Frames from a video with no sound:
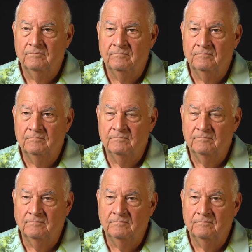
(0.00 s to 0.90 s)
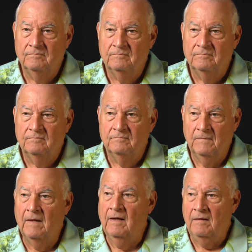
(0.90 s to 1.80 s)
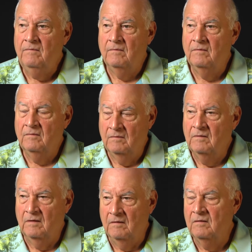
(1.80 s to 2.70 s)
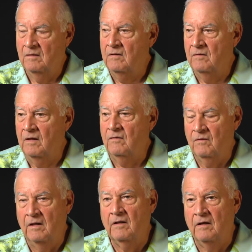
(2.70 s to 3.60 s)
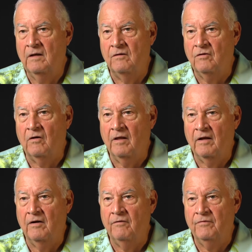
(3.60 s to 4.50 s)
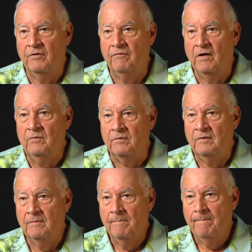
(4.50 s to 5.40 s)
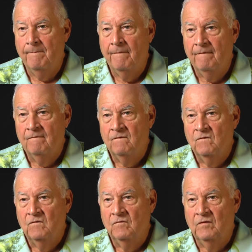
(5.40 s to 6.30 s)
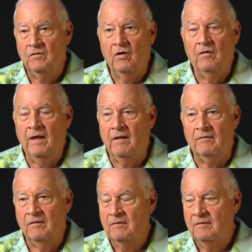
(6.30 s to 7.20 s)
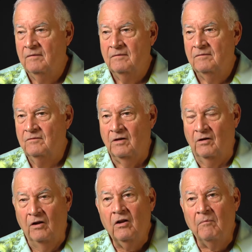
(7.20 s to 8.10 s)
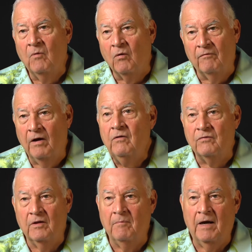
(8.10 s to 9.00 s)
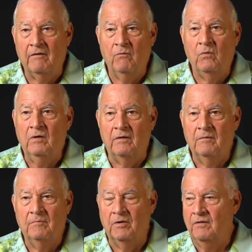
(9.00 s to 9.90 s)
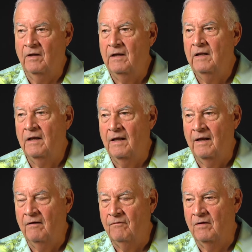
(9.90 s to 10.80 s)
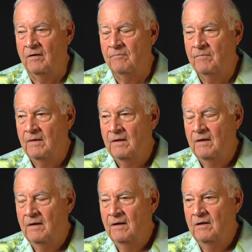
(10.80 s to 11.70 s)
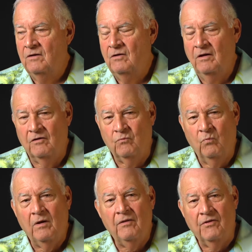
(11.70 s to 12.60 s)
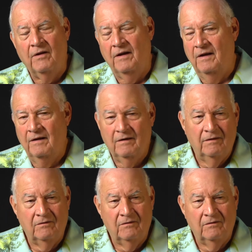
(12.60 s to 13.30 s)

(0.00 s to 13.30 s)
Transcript: there weren't enough Democrats yeah. to find but, in the 60s? and they didn't turn out enough of their vote. it turned out a little more vote, they might have won. Mm -hmm. But mm-hmm. they didn't have. Uh, you know, it's one thing